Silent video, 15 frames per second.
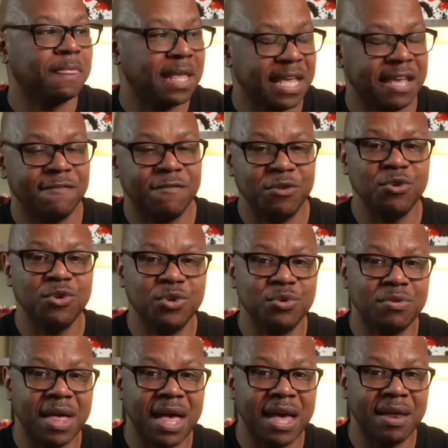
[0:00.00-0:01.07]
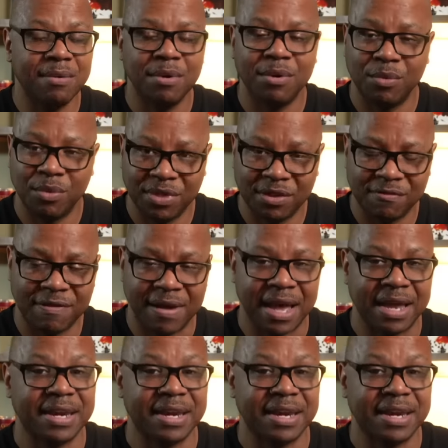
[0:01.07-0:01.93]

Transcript: If you do that, well, then fine.